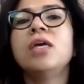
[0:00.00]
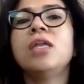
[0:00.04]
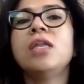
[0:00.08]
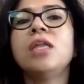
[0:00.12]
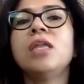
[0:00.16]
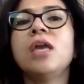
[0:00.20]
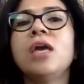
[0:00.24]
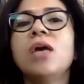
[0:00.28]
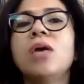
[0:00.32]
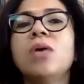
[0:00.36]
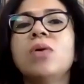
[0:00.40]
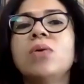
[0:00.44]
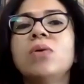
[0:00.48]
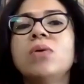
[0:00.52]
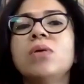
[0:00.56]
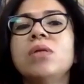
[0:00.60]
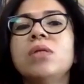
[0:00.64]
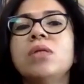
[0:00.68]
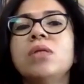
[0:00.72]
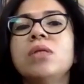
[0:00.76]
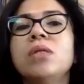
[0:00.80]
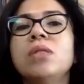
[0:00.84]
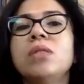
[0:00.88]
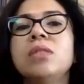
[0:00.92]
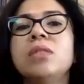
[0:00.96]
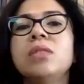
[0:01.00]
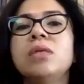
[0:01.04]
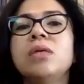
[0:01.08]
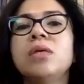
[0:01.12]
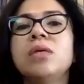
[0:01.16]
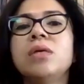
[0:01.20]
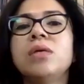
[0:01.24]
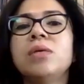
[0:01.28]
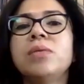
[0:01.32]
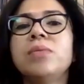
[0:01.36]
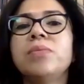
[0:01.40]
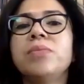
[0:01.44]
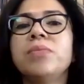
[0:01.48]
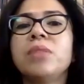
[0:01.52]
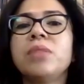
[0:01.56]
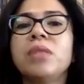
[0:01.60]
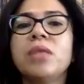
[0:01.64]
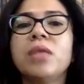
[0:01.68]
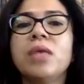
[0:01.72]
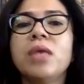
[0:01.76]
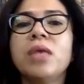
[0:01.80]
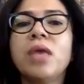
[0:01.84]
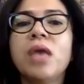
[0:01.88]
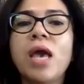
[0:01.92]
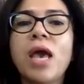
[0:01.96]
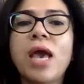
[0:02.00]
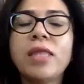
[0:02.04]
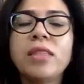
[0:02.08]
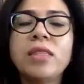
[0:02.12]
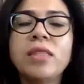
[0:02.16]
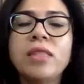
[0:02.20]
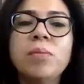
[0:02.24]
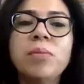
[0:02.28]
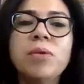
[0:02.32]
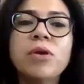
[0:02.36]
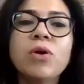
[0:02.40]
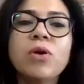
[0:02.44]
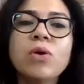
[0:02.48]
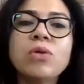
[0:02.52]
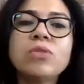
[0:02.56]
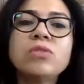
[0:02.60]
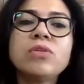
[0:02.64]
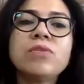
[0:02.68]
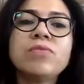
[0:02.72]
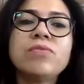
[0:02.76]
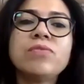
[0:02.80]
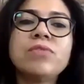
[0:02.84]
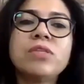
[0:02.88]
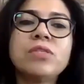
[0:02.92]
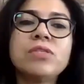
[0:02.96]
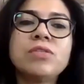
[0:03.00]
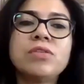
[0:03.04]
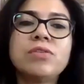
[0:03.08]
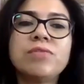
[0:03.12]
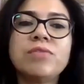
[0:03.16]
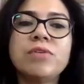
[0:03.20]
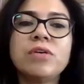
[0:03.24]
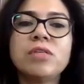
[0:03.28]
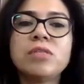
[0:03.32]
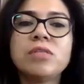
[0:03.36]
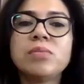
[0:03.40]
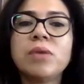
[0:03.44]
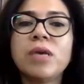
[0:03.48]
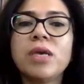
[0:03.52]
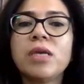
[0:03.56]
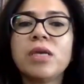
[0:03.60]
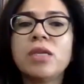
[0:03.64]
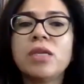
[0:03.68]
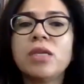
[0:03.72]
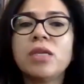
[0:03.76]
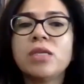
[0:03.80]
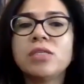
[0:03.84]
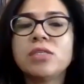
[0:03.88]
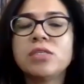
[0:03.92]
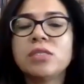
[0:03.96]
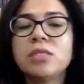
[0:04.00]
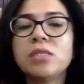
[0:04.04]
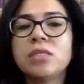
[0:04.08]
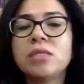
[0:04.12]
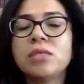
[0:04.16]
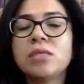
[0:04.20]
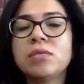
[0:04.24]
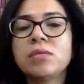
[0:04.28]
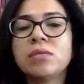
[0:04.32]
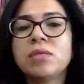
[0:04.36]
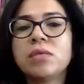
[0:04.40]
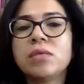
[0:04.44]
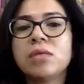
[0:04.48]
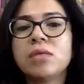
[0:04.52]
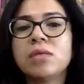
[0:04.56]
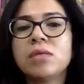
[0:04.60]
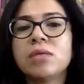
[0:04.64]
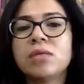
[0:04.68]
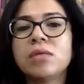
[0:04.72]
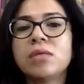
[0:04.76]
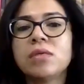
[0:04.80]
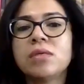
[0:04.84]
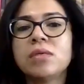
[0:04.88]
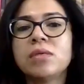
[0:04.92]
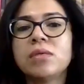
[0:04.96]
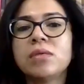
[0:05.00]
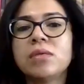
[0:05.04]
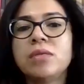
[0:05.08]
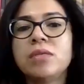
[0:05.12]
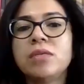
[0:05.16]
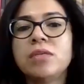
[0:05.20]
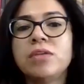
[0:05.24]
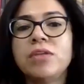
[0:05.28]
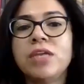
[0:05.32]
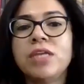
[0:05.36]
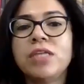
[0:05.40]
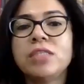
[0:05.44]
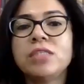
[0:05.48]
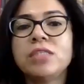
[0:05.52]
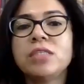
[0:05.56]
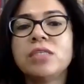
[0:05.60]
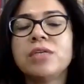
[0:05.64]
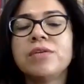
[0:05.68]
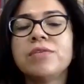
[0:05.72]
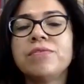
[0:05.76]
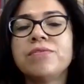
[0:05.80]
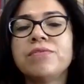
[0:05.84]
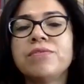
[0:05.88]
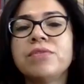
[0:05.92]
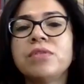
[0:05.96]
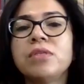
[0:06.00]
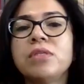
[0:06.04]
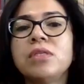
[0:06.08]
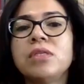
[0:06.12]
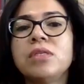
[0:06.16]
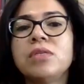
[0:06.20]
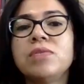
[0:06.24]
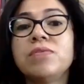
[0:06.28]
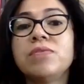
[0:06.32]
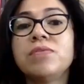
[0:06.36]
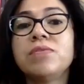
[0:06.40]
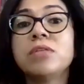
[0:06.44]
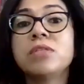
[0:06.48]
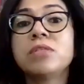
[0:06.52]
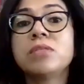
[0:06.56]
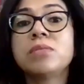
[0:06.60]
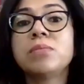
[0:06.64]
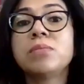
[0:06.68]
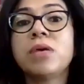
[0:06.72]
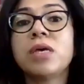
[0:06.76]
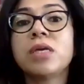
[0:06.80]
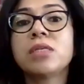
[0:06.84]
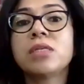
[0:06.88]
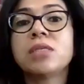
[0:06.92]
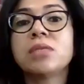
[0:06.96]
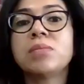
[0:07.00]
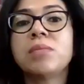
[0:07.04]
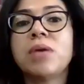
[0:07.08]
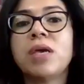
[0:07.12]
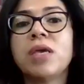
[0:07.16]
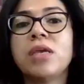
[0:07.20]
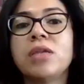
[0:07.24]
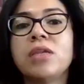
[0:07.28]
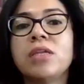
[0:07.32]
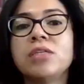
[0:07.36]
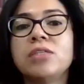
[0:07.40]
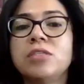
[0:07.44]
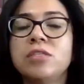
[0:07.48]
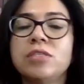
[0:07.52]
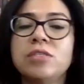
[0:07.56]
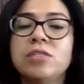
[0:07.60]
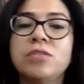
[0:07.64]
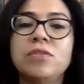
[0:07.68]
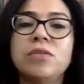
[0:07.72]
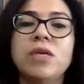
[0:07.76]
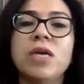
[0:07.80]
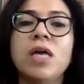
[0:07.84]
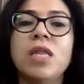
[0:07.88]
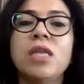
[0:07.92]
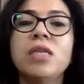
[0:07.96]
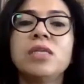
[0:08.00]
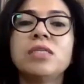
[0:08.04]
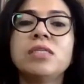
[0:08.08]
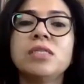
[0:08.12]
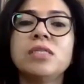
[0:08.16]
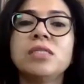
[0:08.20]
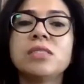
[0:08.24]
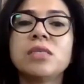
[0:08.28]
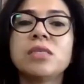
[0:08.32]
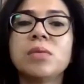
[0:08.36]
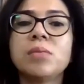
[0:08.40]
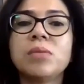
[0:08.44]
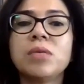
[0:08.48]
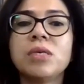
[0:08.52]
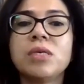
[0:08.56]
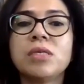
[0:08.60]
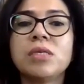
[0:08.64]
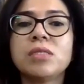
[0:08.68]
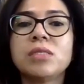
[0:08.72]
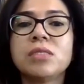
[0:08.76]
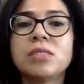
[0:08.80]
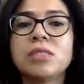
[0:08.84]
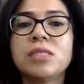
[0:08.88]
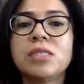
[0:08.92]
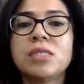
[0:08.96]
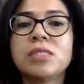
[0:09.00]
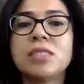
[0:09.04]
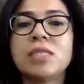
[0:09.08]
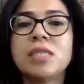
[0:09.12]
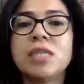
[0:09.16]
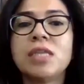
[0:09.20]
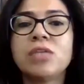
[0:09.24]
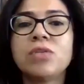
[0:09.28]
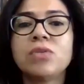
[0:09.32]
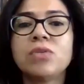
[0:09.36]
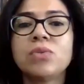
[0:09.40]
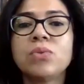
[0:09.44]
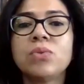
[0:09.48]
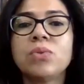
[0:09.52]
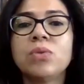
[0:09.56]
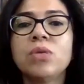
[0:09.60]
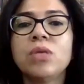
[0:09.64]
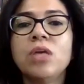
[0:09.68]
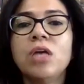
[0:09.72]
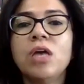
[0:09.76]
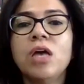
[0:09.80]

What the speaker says: Now, I think because of this reverse migration narrative, the reverse migration reality in some cases, it has led to